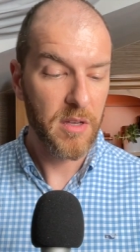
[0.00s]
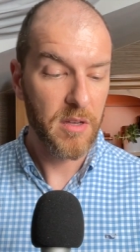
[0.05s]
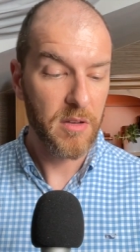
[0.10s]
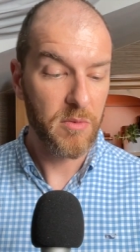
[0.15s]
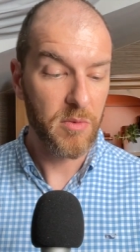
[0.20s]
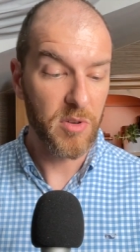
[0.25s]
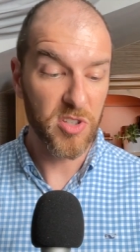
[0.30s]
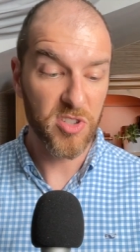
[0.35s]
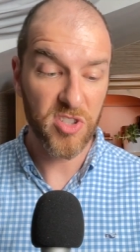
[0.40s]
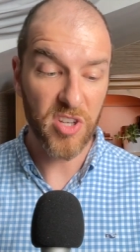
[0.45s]

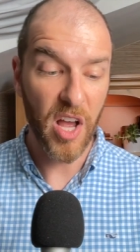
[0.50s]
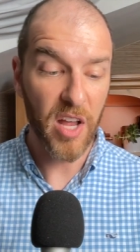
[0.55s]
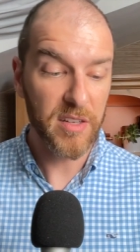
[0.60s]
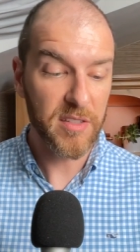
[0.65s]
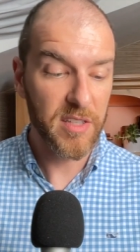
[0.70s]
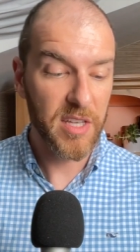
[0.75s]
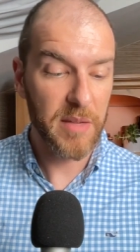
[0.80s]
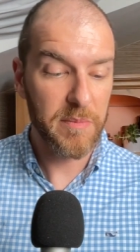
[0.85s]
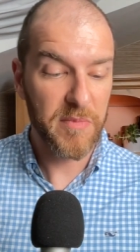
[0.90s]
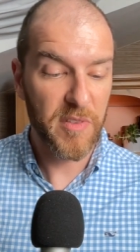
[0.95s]
We shan't
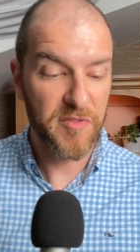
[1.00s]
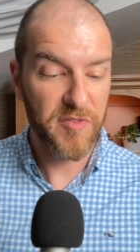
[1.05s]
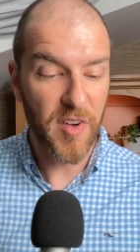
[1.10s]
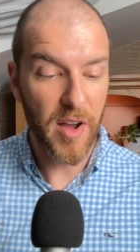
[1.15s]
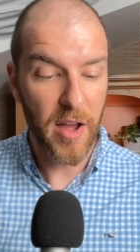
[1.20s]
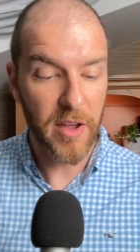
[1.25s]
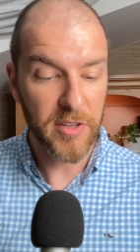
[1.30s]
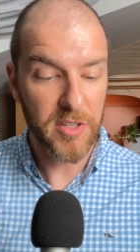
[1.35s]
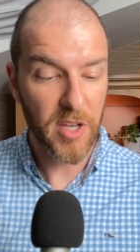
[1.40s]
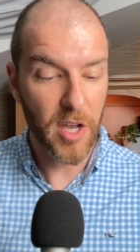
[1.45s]
keep the
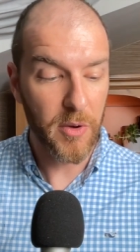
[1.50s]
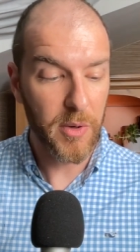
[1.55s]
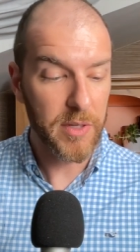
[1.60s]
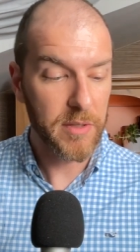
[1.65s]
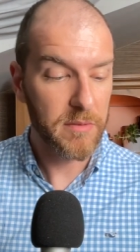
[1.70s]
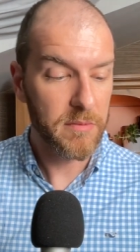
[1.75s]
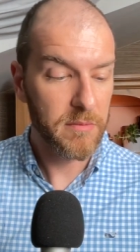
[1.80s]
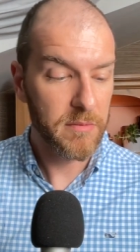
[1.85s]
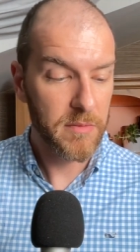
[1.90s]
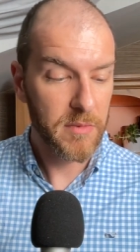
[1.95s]
fire going.
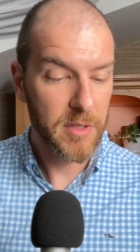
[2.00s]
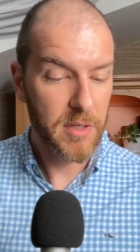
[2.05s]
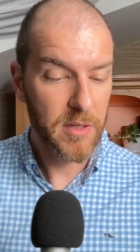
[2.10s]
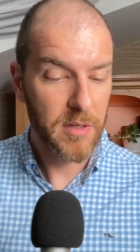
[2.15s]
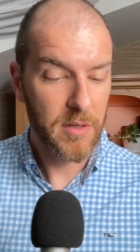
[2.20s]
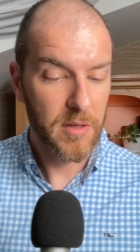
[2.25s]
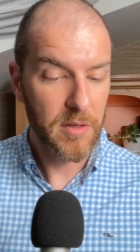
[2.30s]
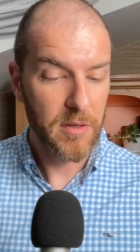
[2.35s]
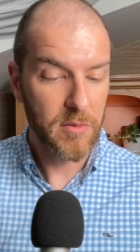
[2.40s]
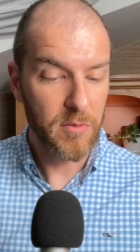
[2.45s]

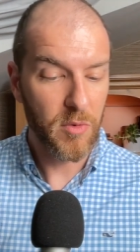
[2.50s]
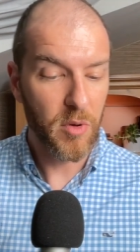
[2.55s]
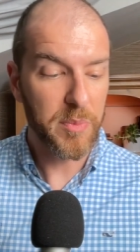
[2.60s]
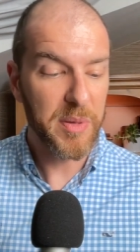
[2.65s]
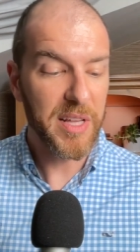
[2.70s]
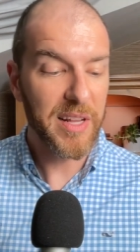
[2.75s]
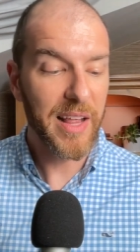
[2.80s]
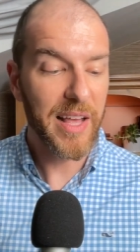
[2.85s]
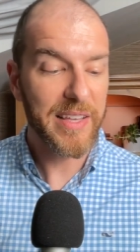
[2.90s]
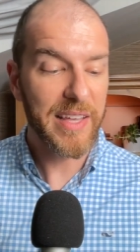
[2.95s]
We'll be
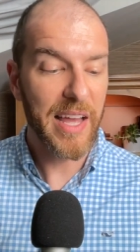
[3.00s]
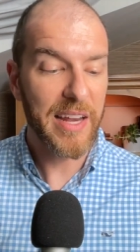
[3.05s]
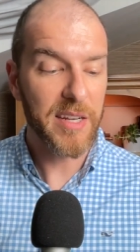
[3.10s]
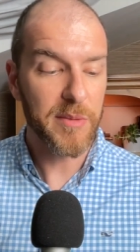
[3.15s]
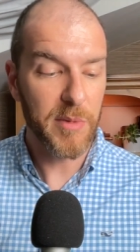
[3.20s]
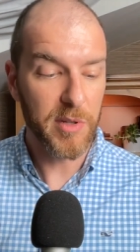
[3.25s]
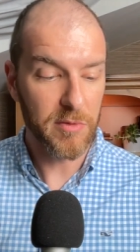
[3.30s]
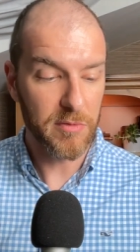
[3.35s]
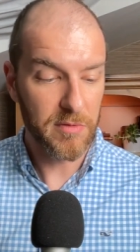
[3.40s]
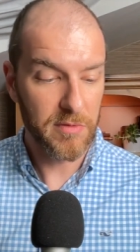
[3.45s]
like
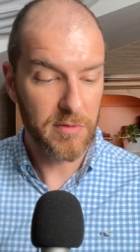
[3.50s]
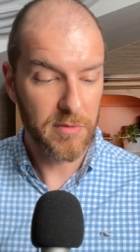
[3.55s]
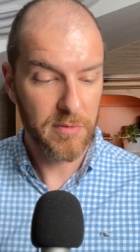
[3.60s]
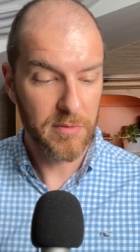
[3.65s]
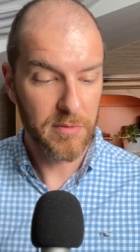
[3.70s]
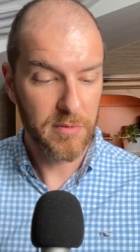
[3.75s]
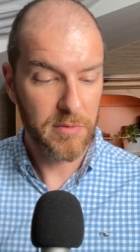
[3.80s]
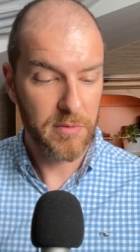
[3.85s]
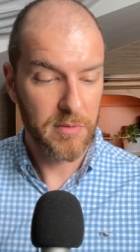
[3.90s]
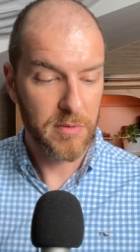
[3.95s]
animals.
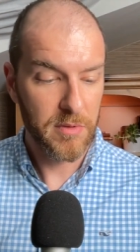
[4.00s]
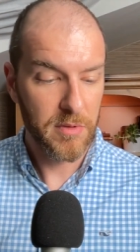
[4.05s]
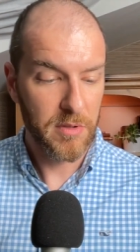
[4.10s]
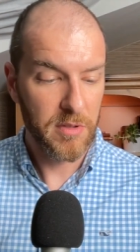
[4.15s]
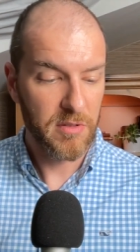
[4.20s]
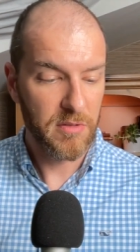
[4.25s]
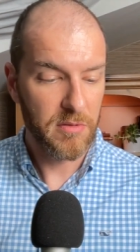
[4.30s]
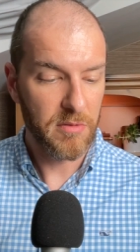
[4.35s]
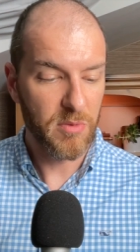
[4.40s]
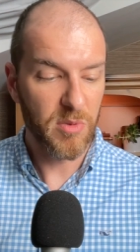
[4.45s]

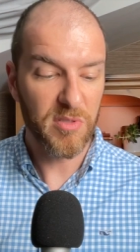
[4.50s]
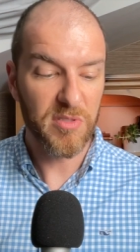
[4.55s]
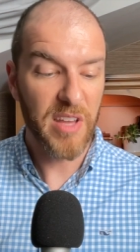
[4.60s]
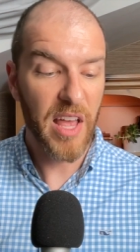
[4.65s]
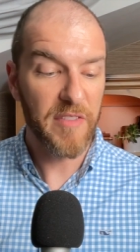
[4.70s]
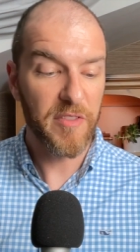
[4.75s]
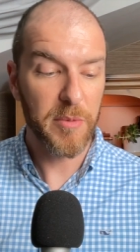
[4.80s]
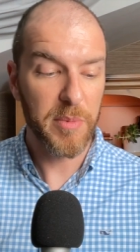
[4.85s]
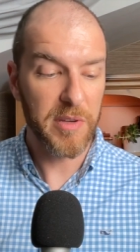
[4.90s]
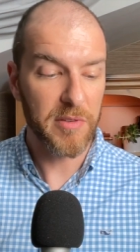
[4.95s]
We'll
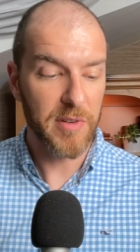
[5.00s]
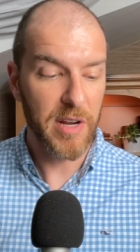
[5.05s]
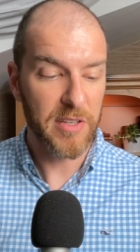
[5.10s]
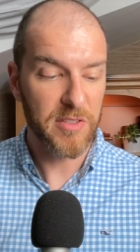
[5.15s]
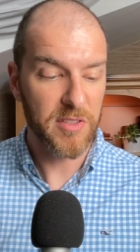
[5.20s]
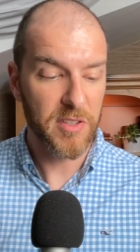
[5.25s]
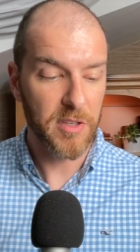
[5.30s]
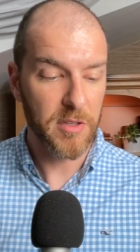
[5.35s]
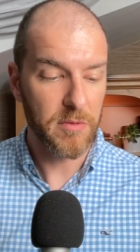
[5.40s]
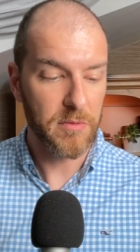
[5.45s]
never be
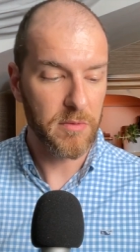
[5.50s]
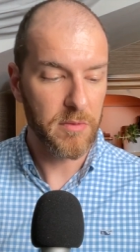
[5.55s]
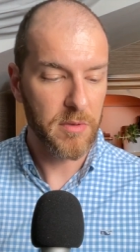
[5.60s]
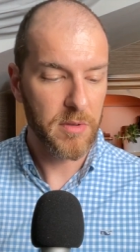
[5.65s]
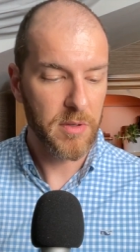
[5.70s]
rescued.